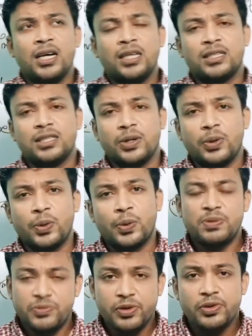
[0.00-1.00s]

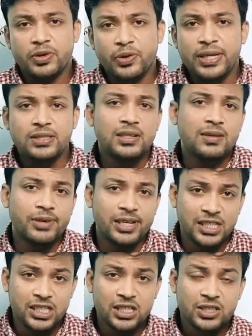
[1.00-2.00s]
So before going to library
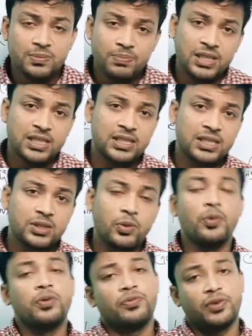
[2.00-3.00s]
discussion, please
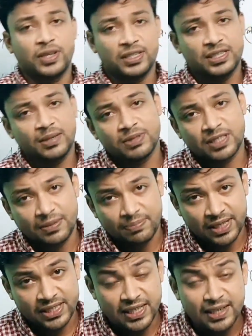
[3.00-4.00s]
don't forget to subscribe
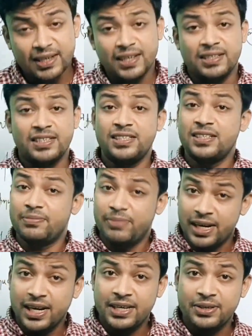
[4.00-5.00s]
my channel and hit the
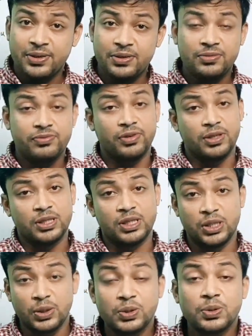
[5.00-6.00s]
bell icon for
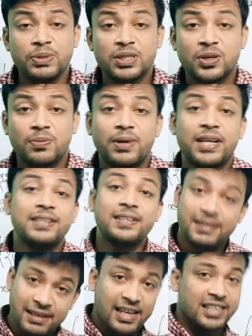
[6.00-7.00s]
don't to miss on my
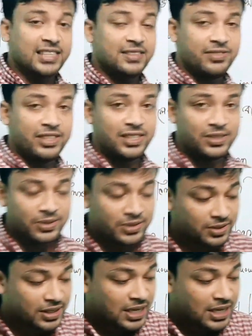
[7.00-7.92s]
next videos.